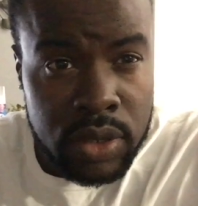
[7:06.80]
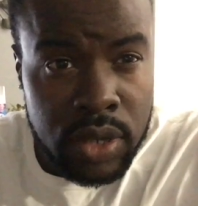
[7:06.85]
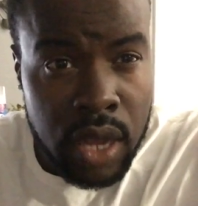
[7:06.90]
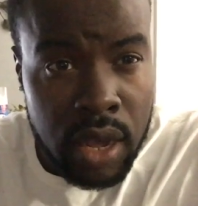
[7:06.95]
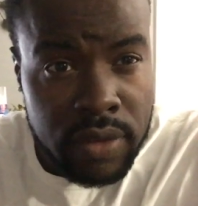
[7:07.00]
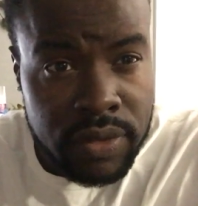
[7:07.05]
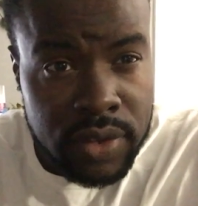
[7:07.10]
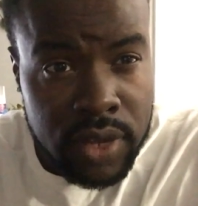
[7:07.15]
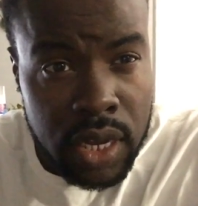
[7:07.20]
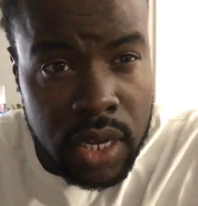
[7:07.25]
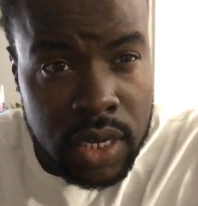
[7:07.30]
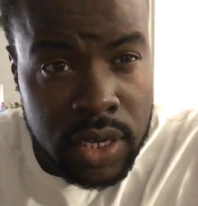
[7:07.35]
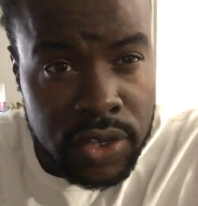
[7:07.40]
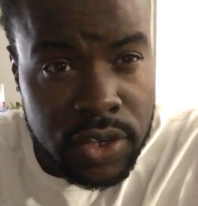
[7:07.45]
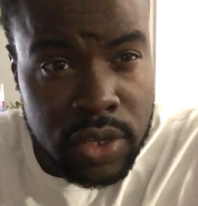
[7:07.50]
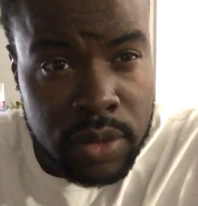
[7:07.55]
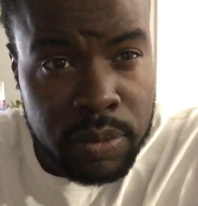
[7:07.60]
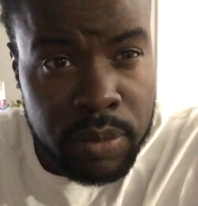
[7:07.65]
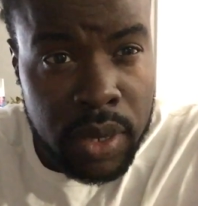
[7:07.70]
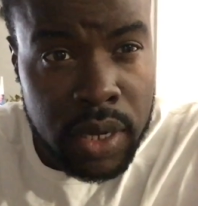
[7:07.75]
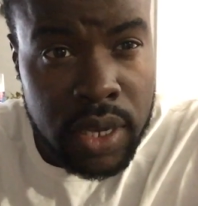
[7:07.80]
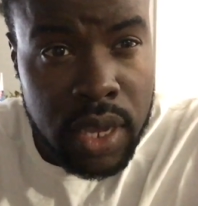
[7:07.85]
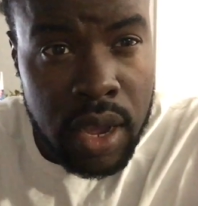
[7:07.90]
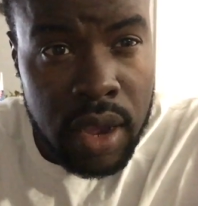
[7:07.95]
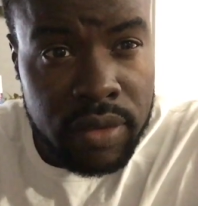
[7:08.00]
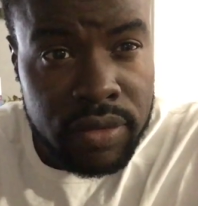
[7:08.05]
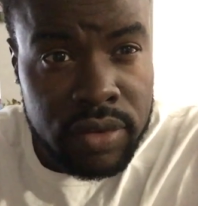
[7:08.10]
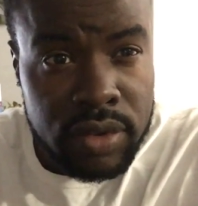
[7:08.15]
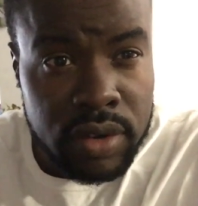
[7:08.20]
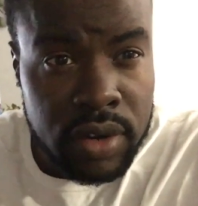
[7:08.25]
have scholarship and you
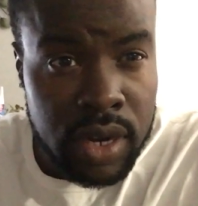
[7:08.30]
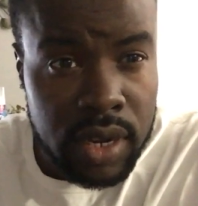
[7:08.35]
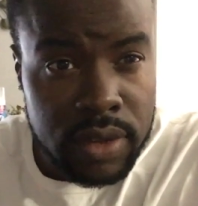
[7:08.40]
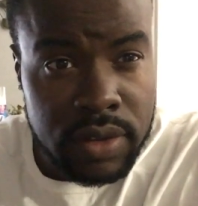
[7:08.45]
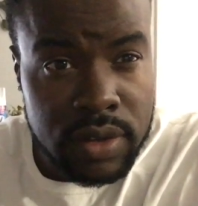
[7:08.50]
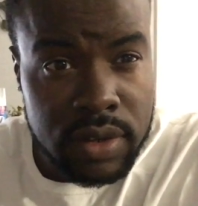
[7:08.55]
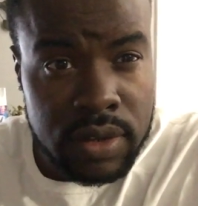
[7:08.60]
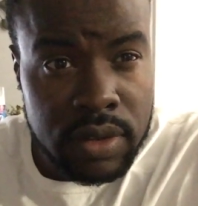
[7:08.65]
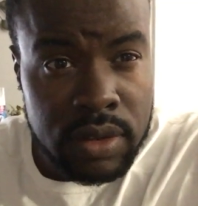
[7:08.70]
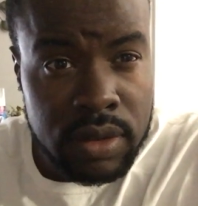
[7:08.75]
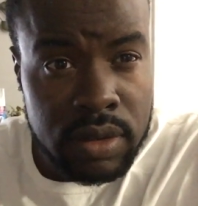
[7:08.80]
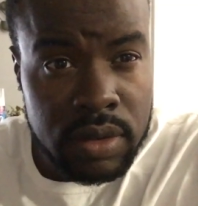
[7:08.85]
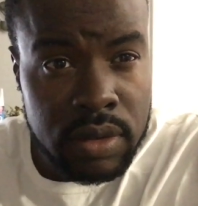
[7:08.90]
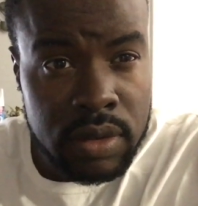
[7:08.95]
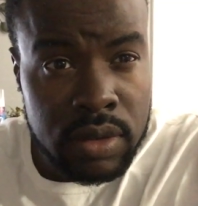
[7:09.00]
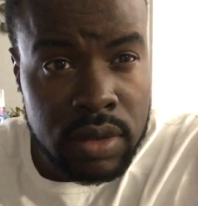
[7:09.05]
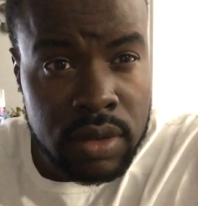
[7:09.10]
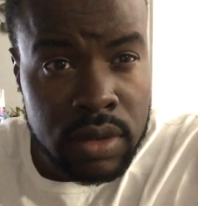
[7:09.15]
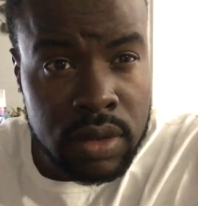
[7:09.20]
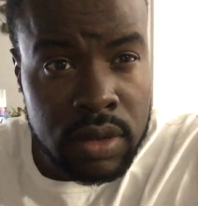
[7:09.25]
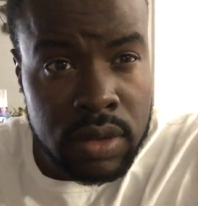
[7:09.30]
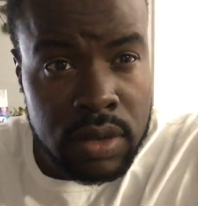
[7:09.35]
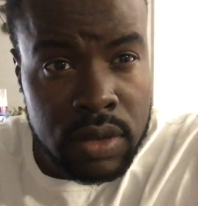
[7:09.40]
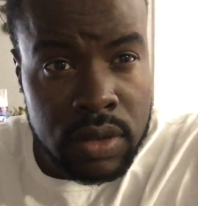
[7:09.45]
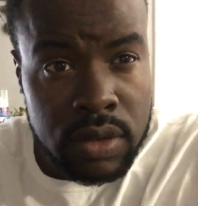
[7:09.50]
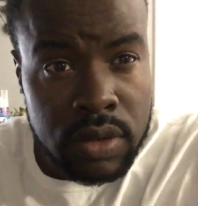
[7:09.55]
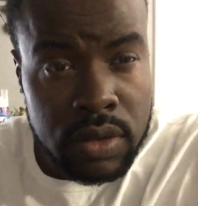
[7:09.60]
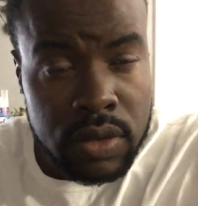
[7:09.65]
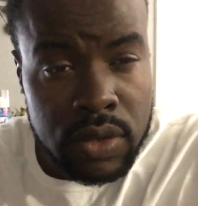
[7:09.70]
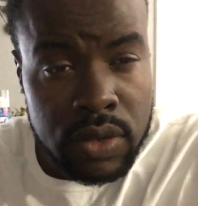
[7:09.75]
have grants.
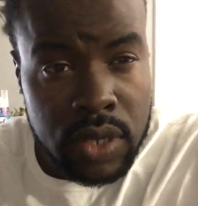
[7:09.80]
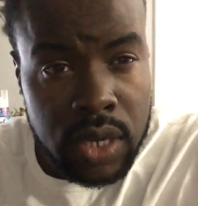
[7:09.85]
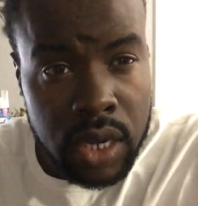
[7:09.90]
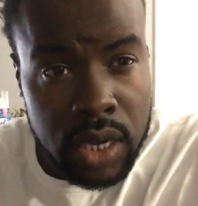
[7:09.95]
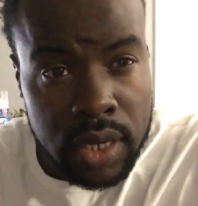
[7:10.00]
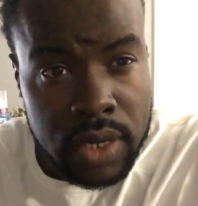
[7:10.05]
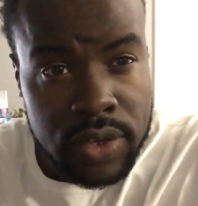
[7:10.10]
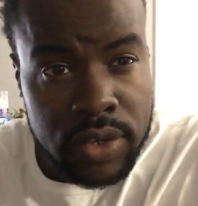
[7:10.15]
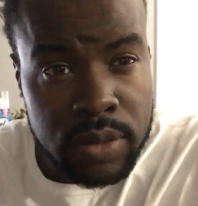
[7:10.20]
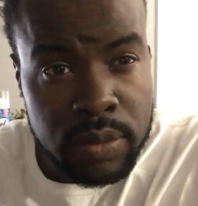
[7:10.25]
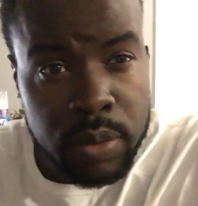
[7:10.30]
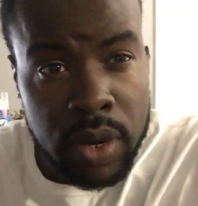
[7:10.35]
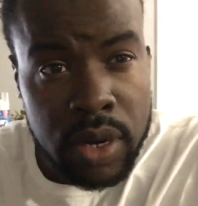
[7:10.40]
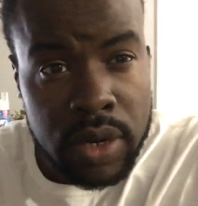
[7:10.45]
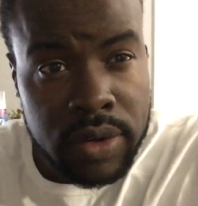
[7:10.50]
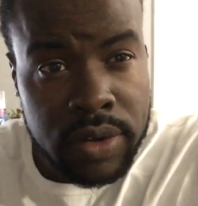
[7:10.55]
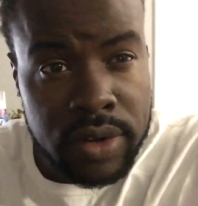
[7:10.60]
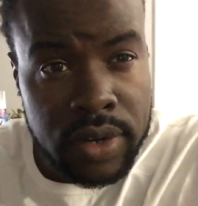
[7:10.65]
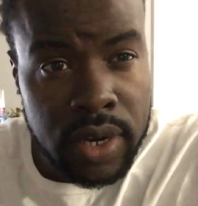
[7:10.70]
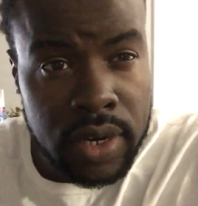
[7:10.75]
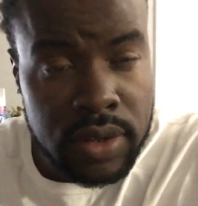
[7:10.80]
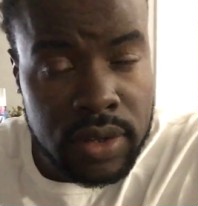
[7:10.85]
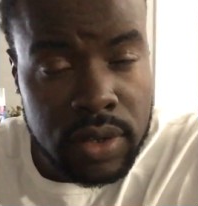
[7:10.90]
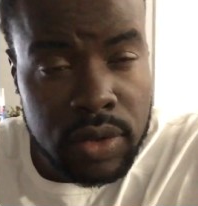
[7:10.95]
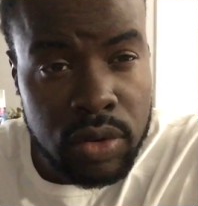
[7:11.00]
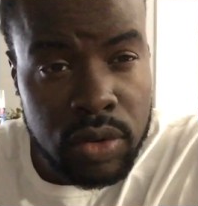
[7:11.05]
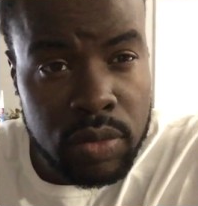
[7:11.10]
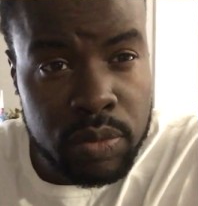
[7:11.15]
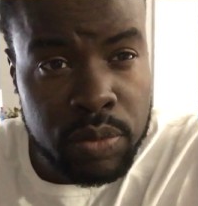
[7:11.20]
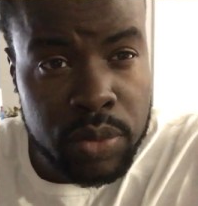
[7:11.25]
Scholarship and grant you
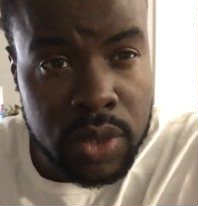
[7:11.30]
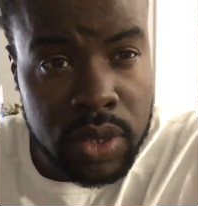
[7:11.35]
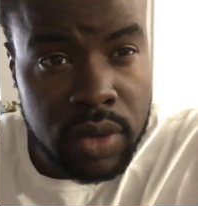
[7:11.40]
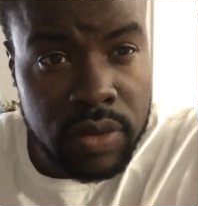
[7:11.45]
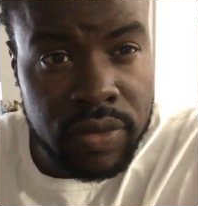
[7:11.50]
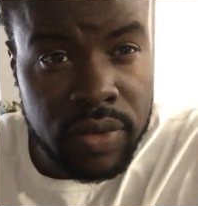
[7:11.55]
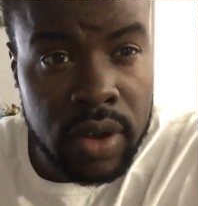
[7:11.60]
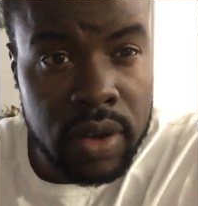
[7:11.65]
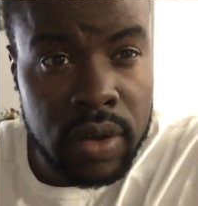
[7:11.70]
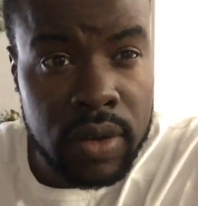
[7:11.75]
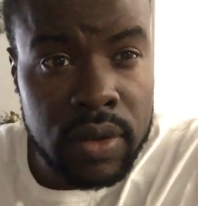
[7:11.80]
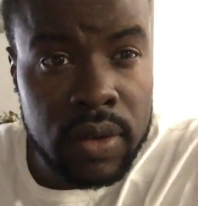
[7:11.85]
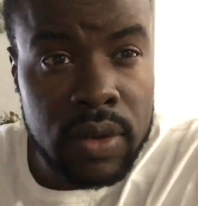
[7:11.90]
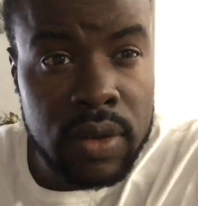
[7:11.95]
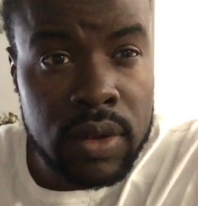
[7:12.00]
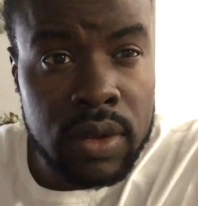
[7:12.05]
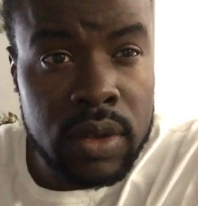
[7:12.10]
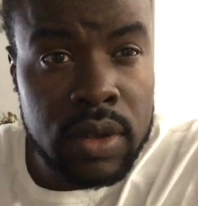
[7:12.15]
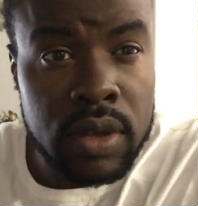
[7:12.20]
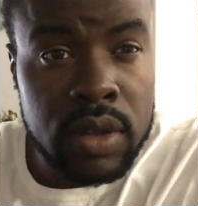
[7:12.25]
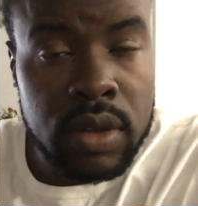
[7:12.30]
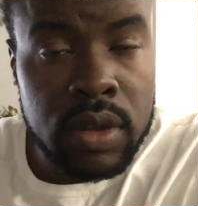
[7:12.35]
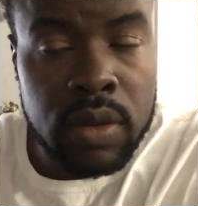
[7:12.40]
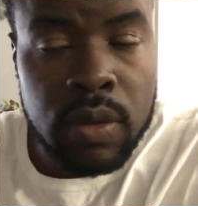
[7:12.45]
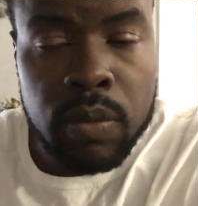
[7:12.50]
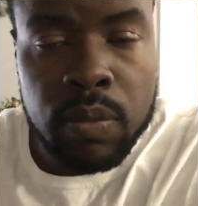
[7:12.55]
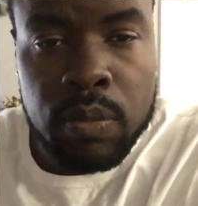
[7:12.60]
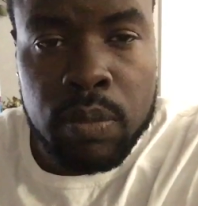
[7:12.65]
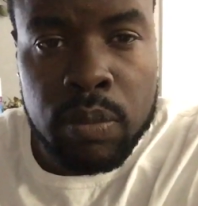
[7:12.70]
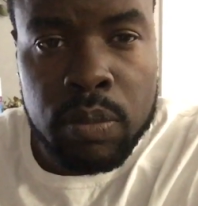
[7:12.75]
don't pay for.
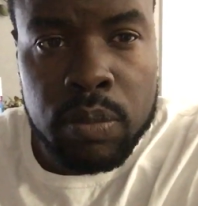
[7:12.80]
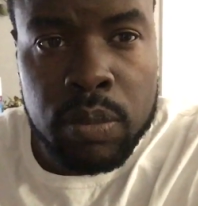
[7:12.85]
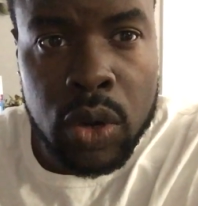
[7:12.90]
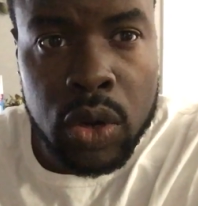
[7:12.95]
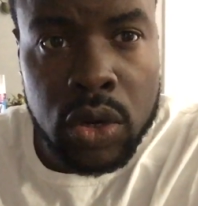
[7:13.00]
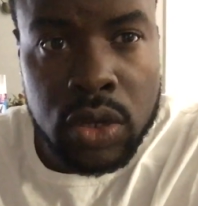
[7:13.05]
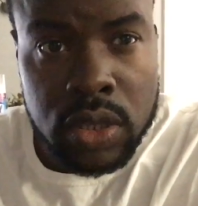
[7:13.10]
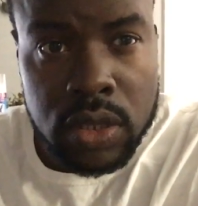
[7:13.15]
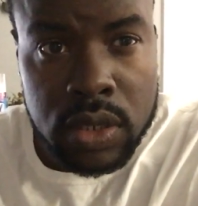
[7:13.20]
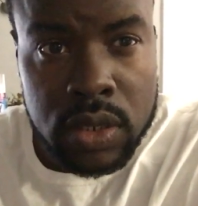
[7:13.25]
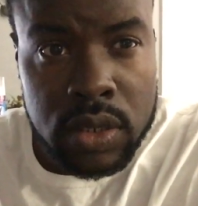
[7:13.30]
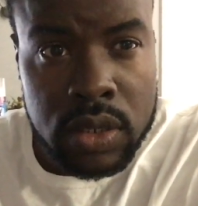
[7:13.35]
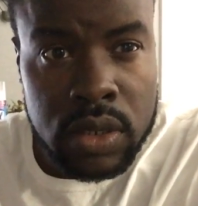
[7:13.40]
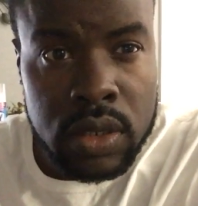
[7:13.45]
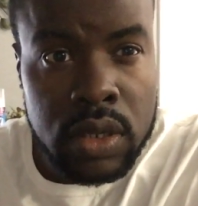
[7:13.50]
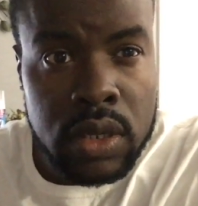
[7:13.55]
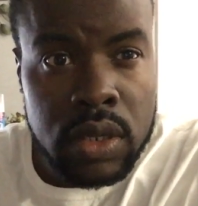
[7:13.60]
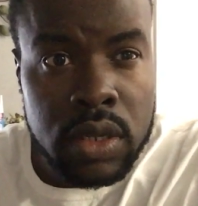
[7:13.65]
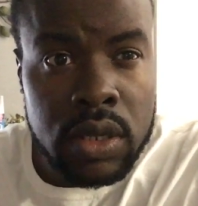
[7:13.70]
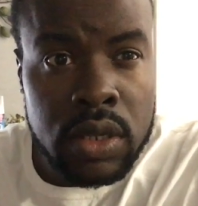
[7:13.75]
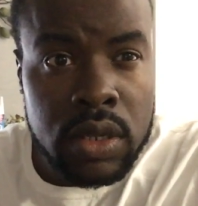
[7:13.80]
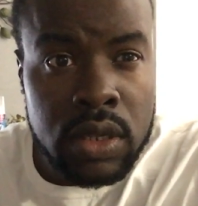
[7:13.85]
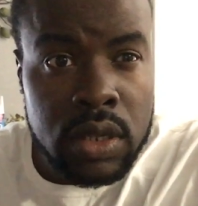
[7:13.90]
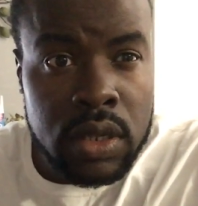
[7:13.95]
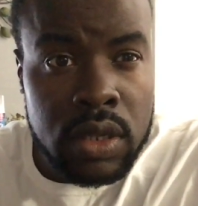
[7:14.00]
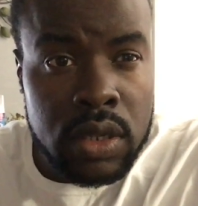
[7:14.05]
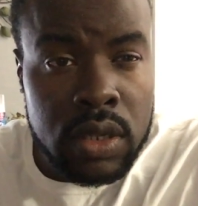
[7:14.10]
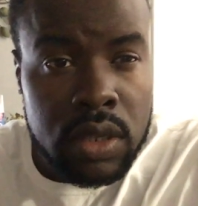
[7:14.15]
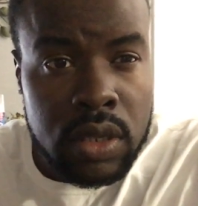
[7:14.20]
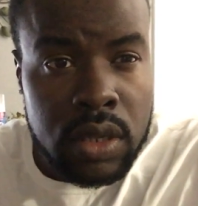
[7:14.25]
But But you
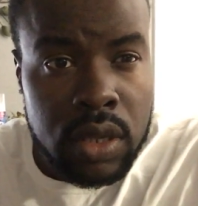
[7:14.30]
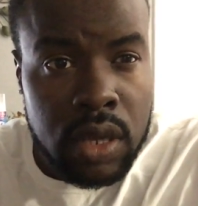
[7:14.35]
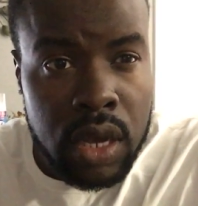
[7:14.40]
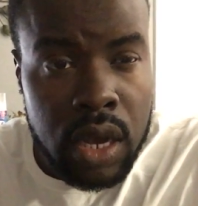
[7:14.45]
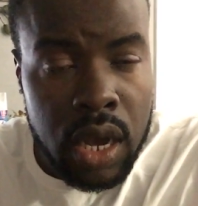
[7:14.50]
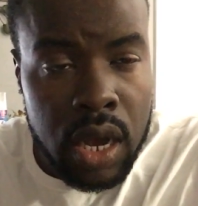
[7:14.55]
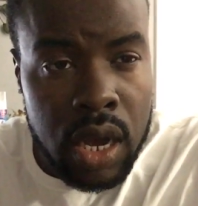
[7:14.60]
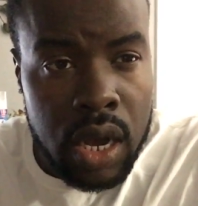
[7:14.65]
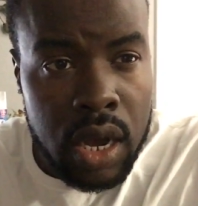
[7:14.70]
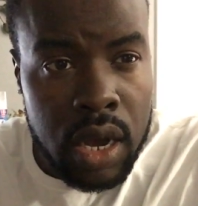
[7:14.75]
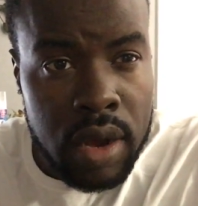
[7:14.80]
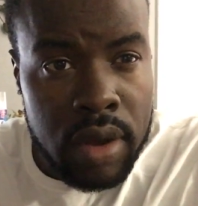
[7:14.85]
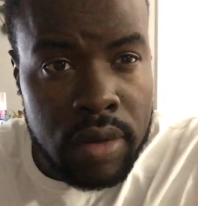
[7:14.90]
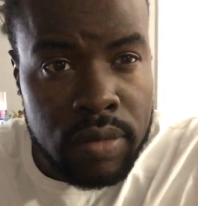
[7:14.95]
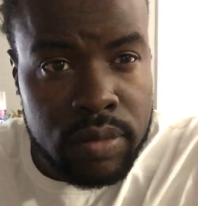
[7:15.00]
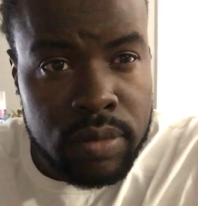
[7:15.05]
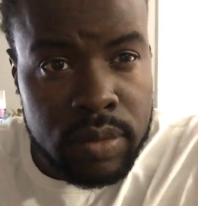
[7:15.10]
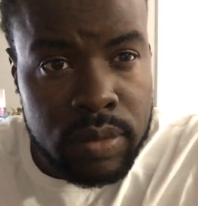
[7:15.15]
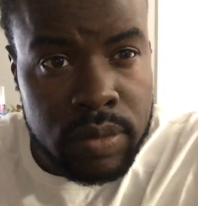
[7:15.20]
have